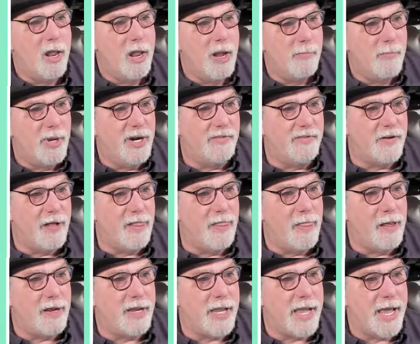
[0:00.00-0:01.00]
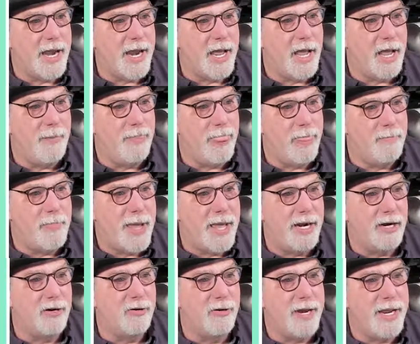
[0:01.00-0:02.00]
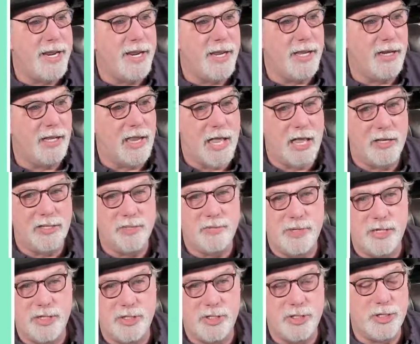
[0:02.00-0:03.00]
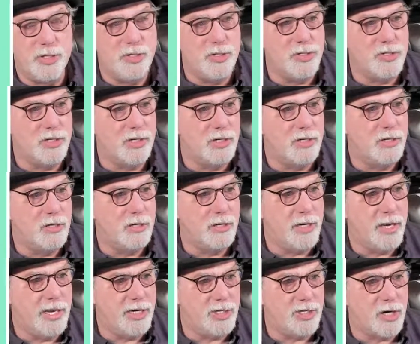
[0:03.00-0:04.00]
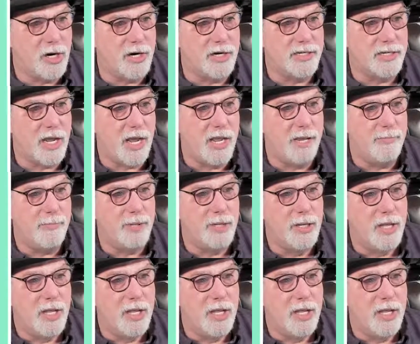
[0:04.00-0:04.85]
But if I look at Pedigree, it allows me to choose a chart type.